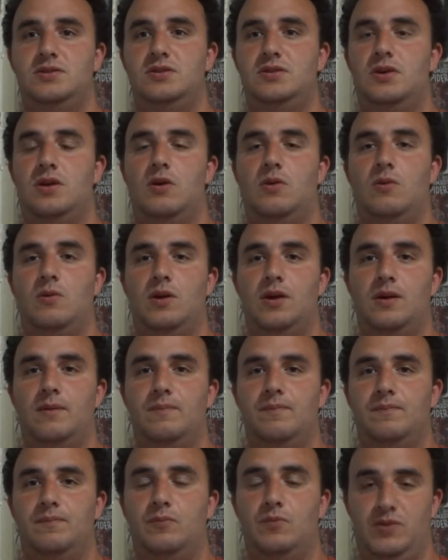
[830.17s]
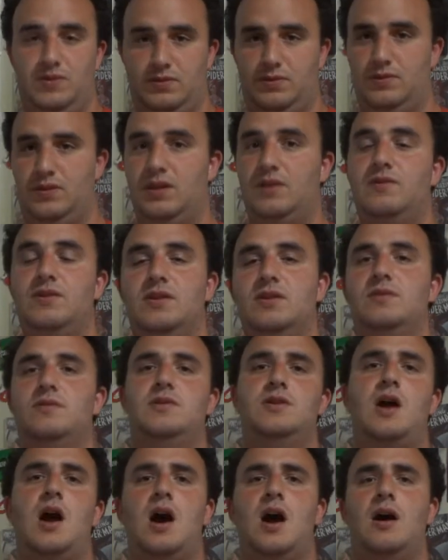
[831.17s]
You know, with leaving the
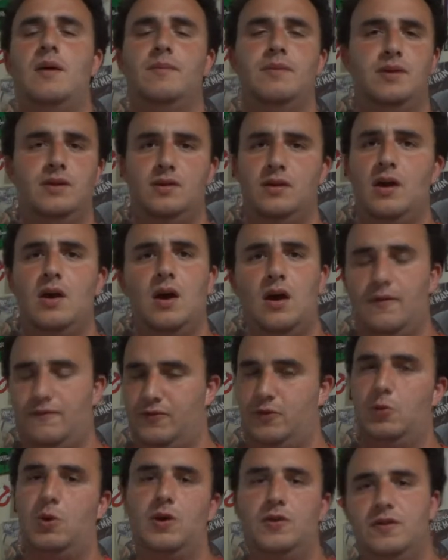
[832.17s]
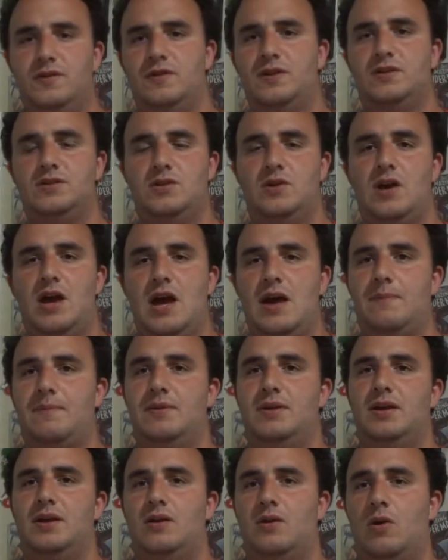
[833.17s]
job and a few other things that are
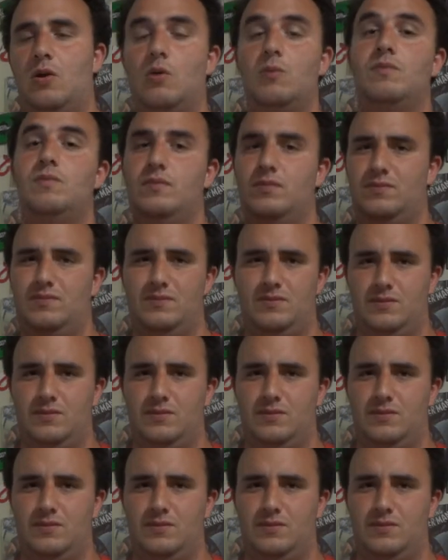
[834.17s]
happening at home,